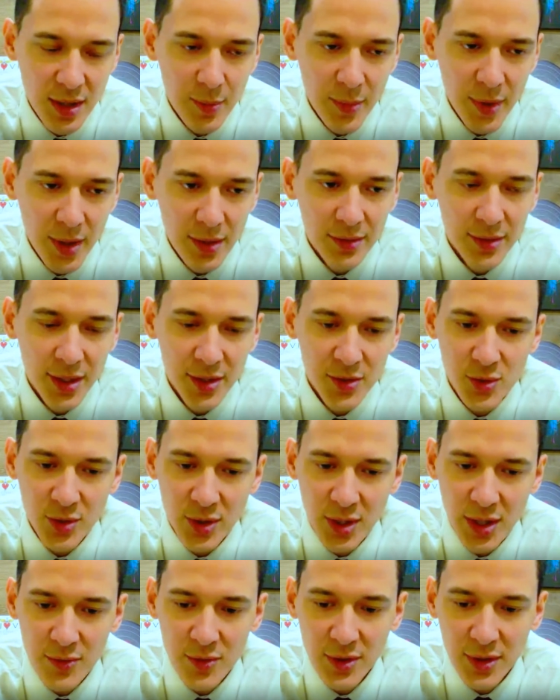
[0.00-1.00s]
Man, glad to
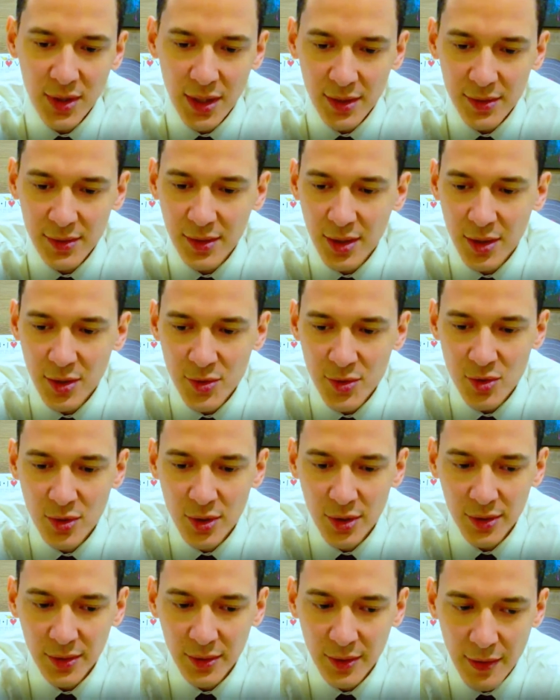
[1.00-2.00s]
have you again. How's it
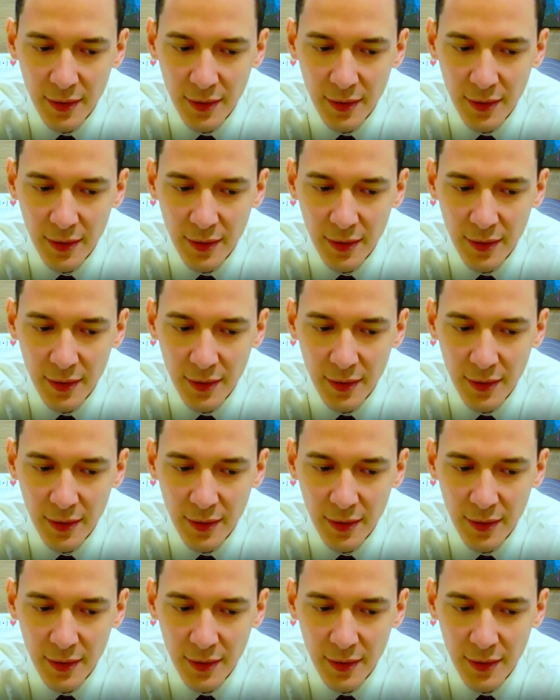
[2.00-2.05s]
going?